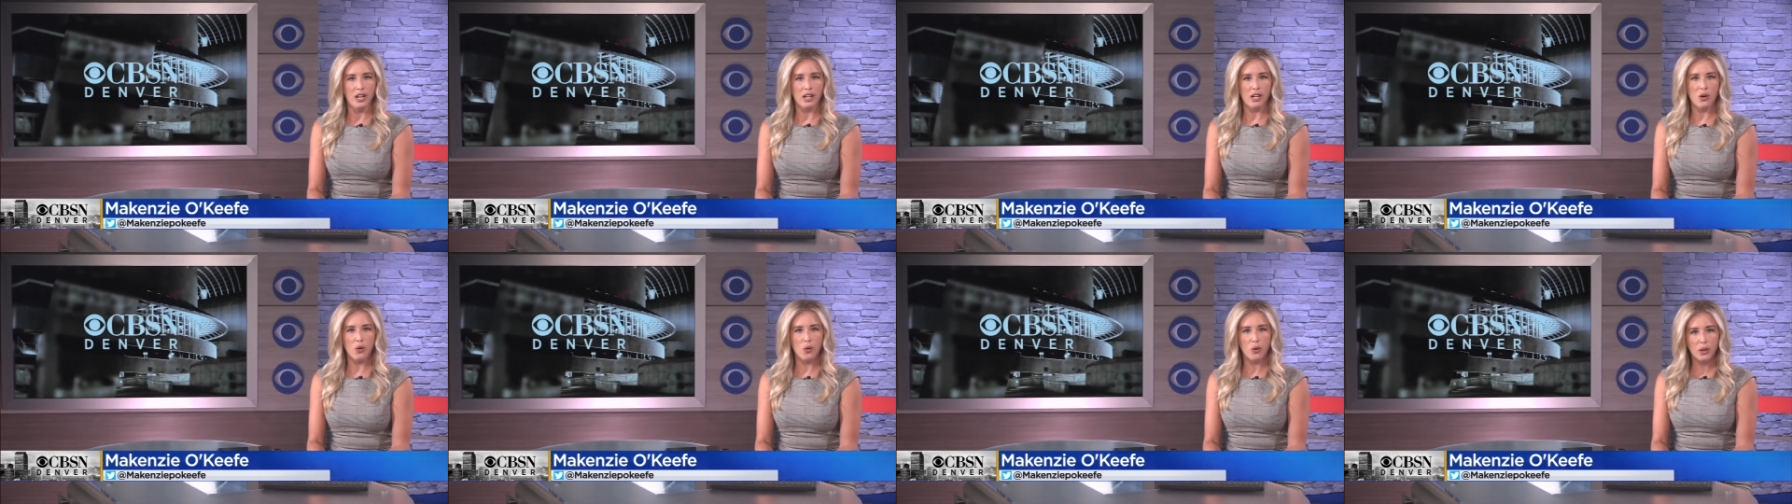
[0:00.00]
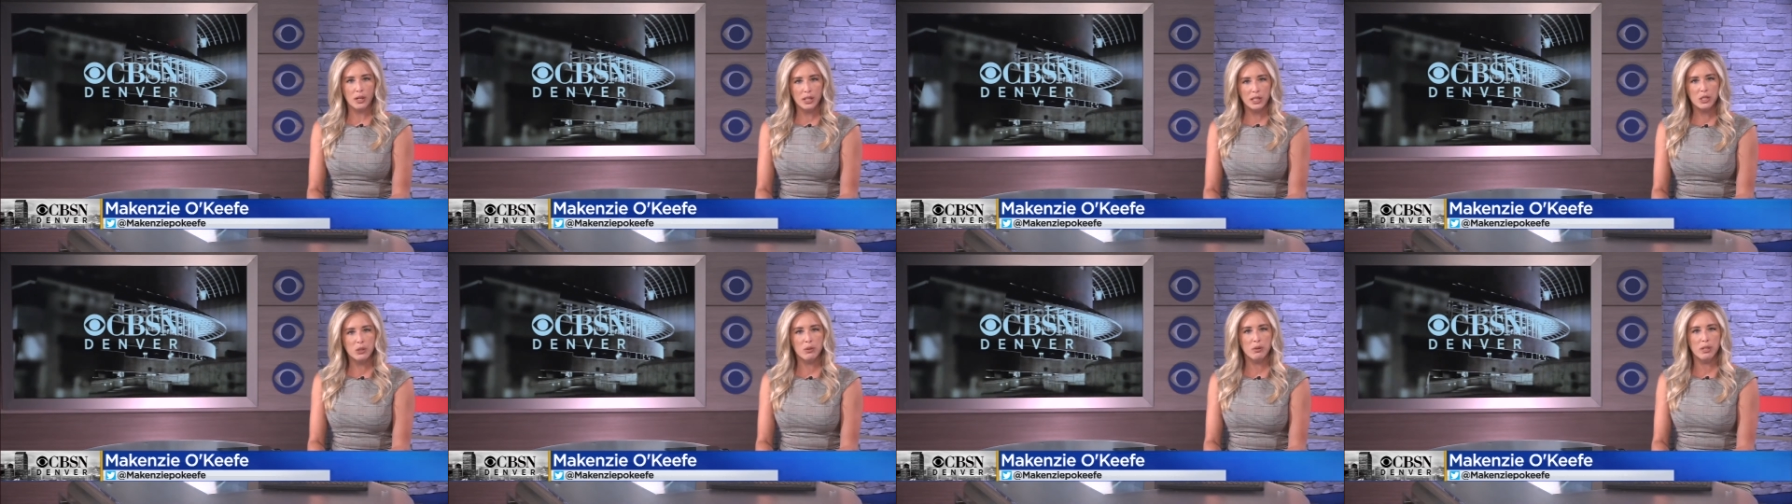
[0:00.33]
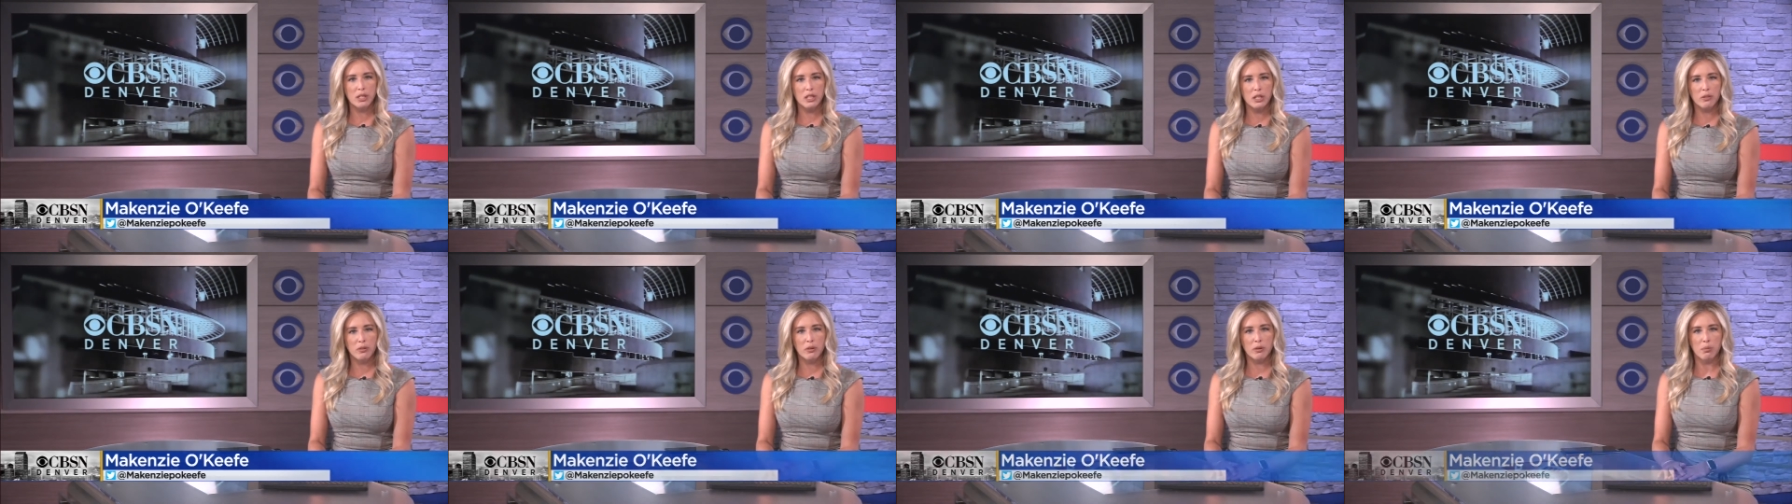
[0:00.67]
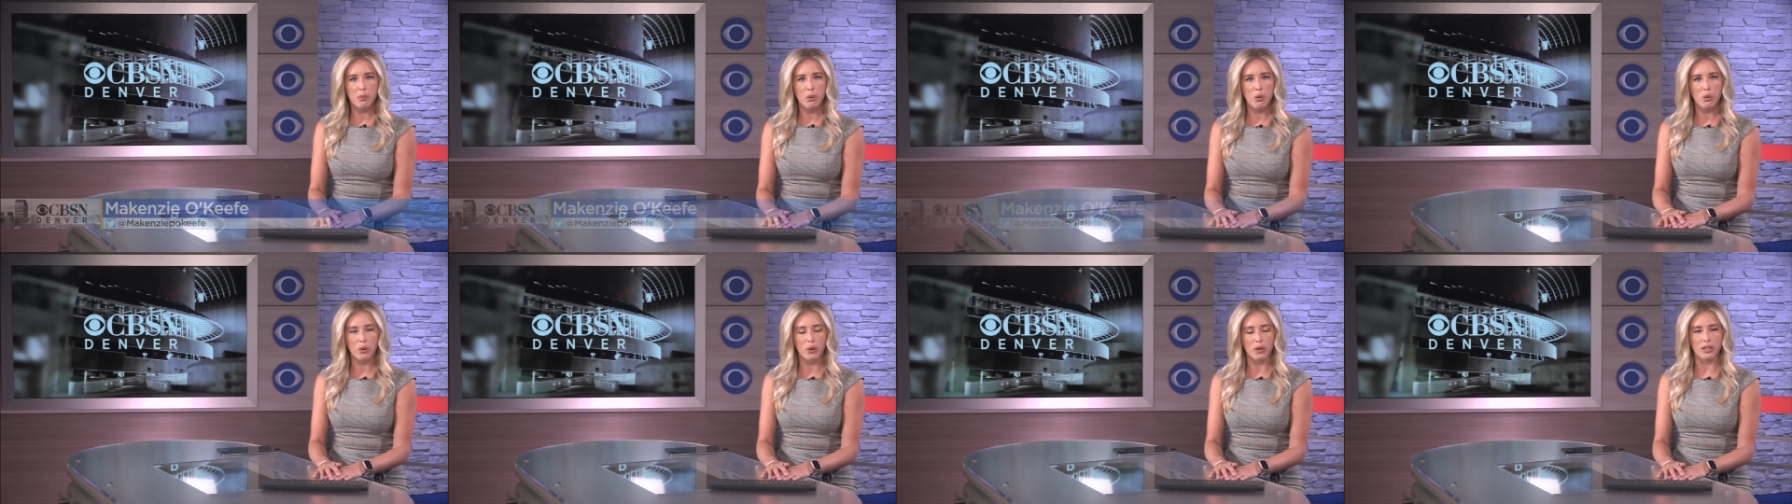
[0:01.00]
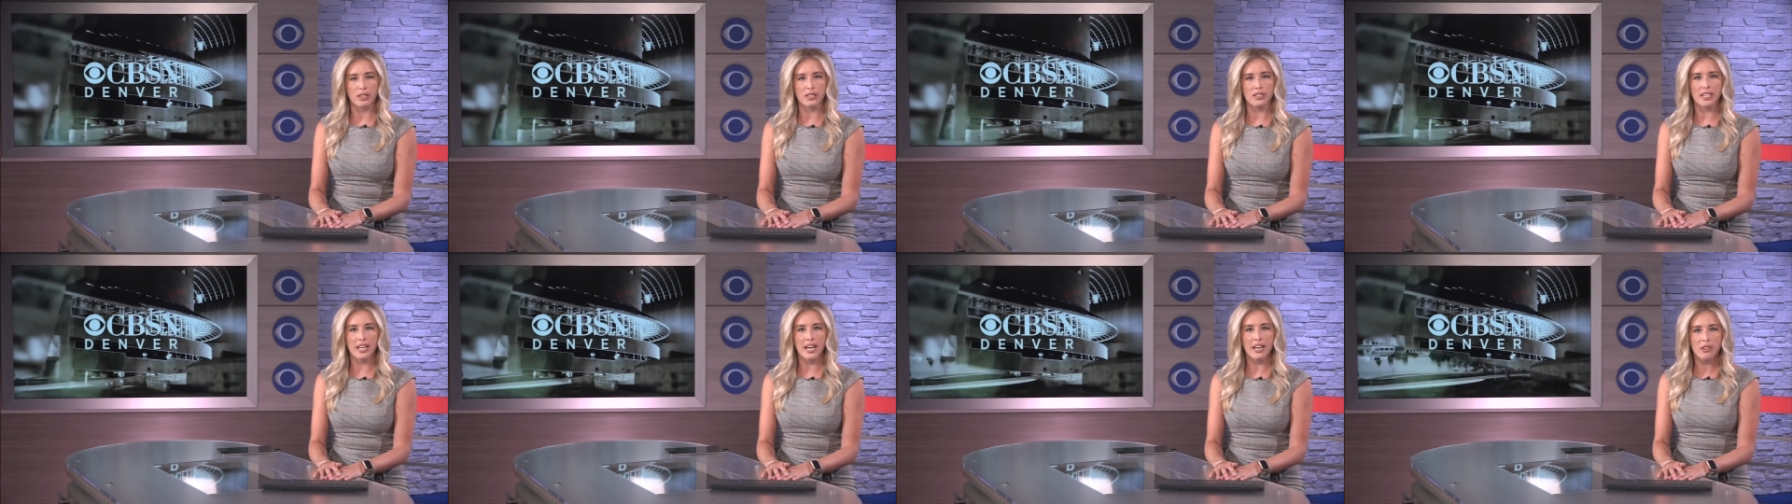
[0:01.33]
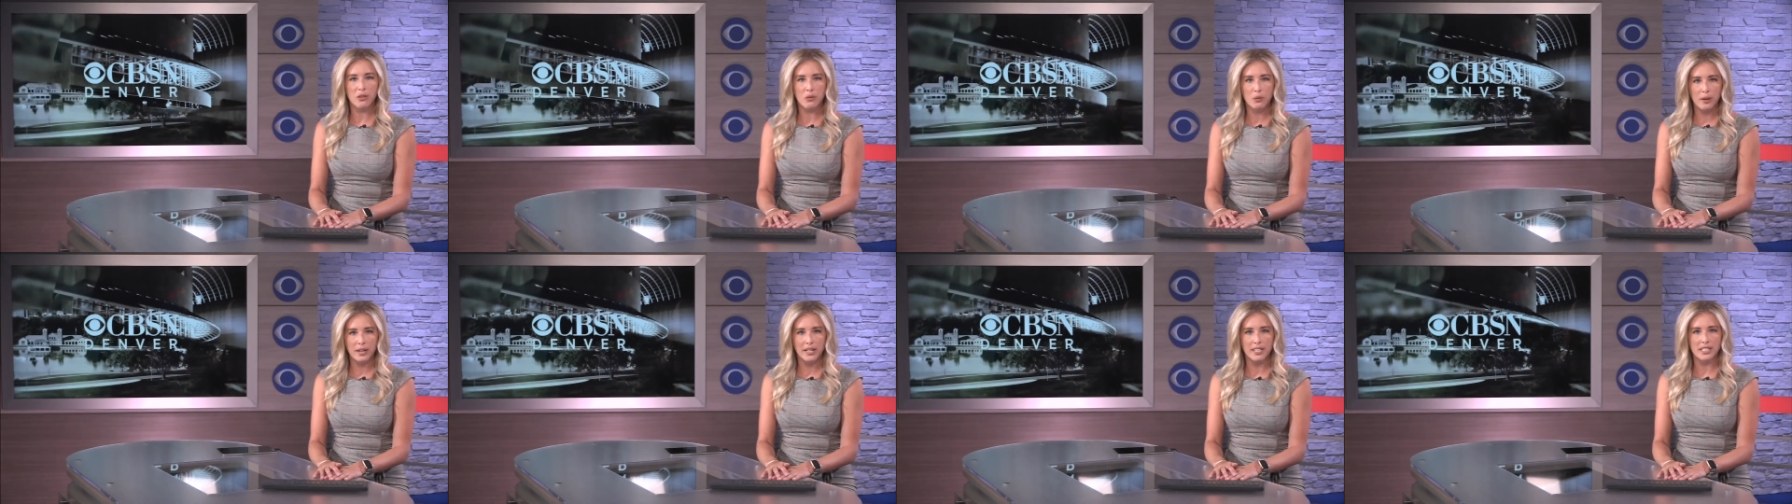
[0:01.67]
According to a new report,
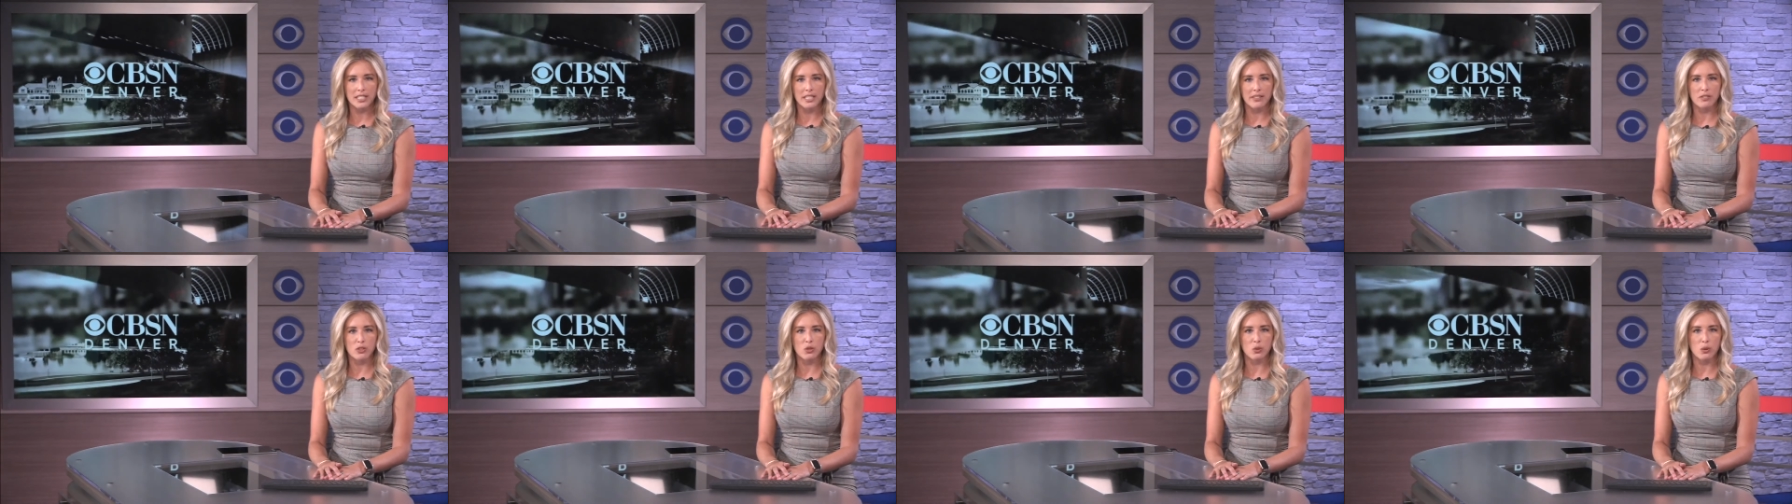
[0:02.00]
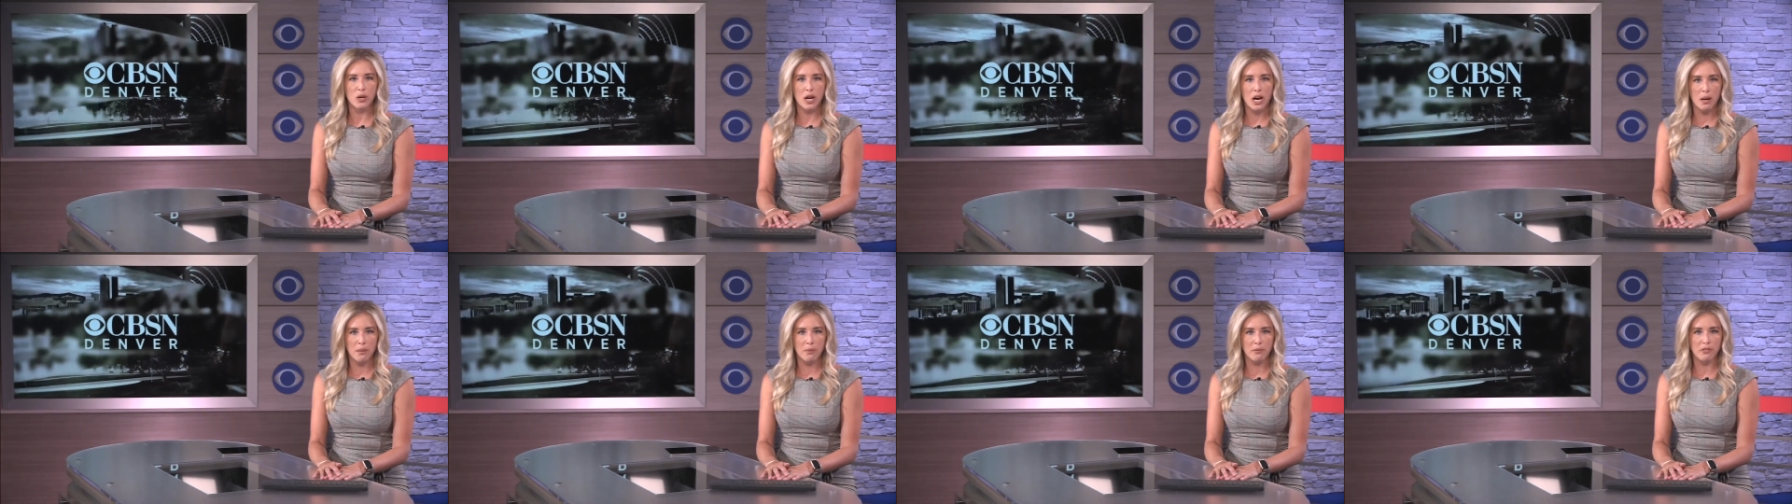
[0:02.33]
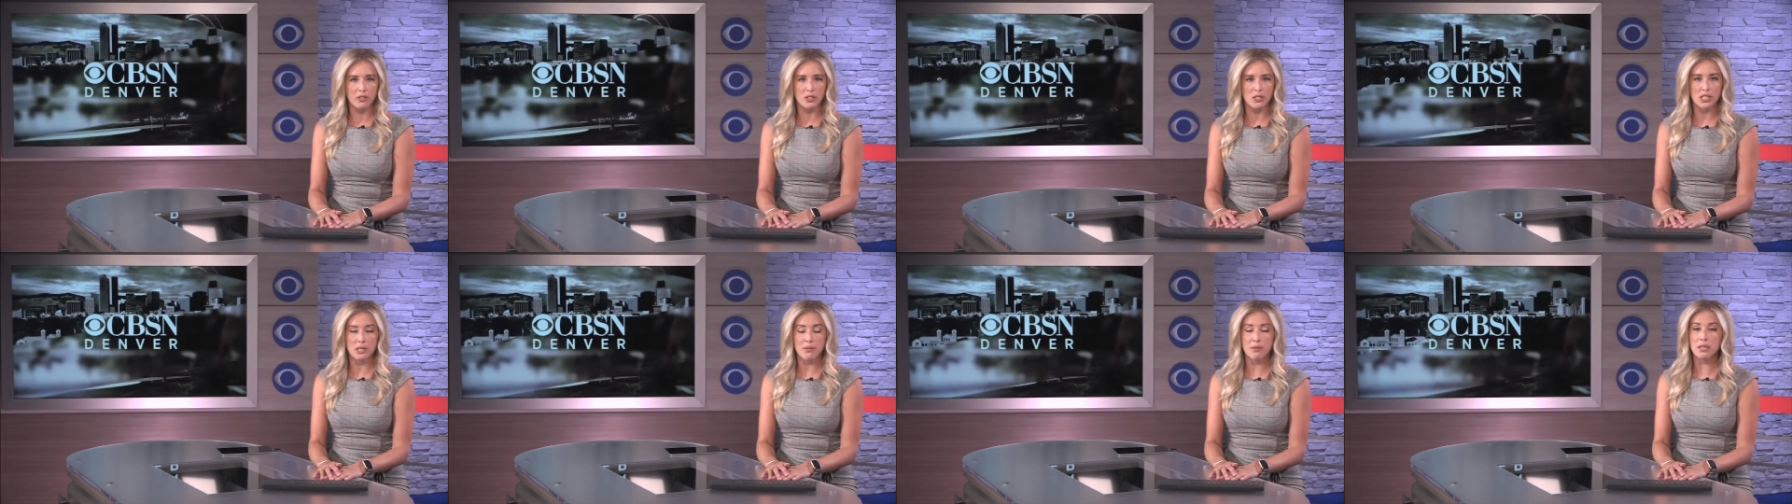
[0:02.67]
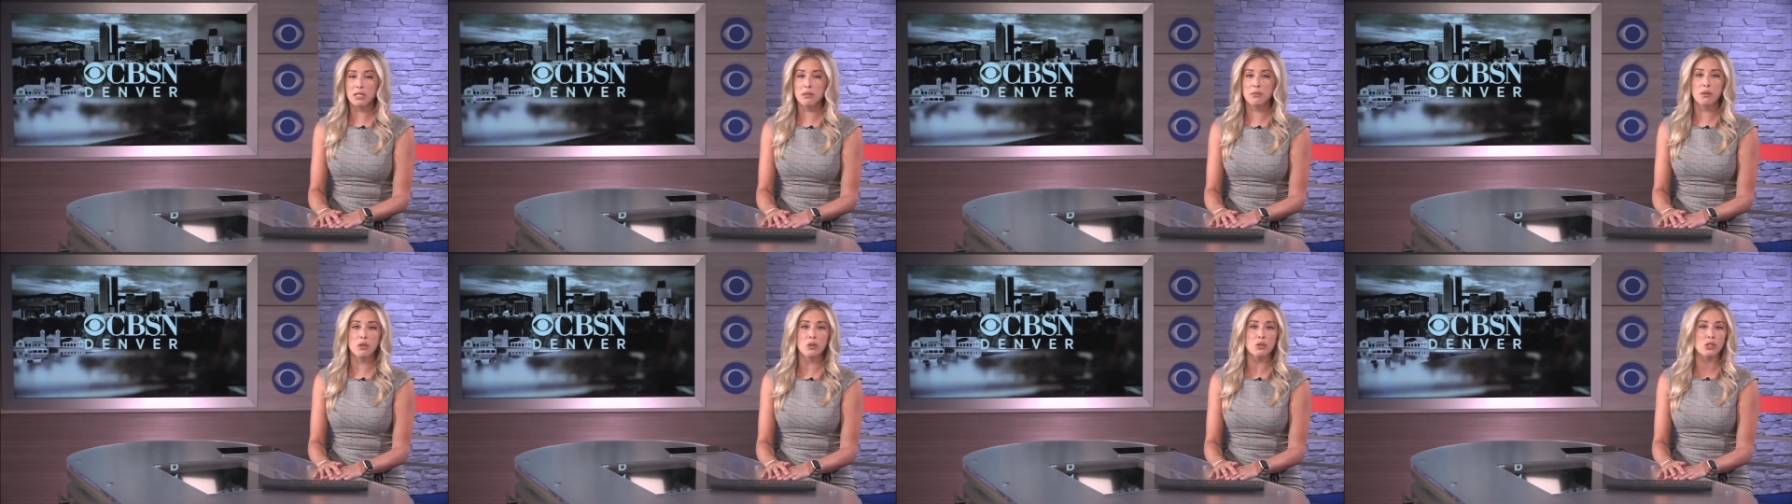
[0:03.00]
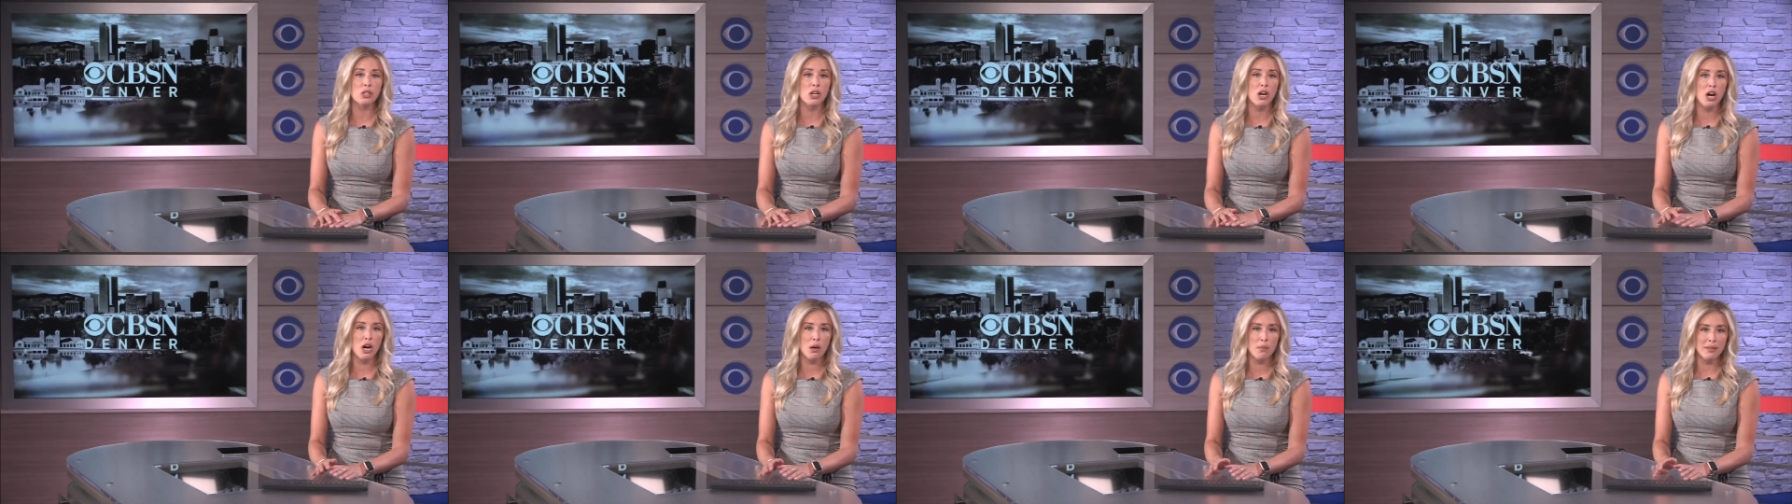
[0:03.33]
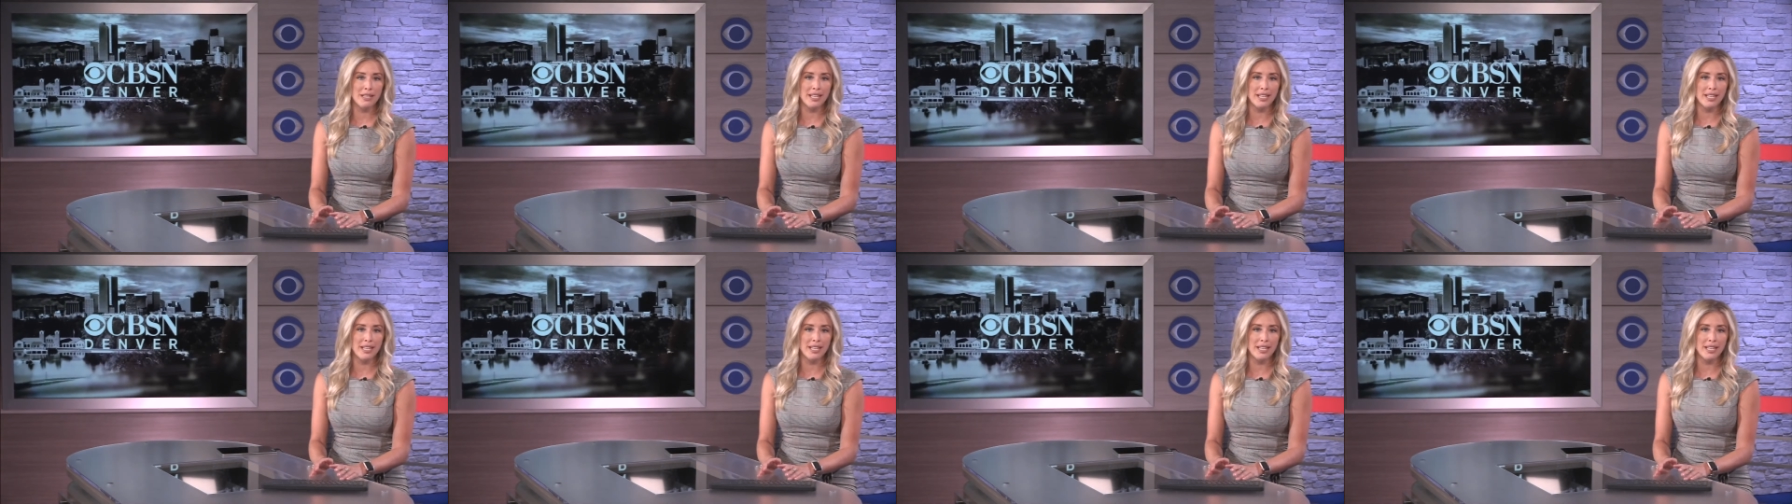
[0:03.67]
death rates have dropped for some of the most common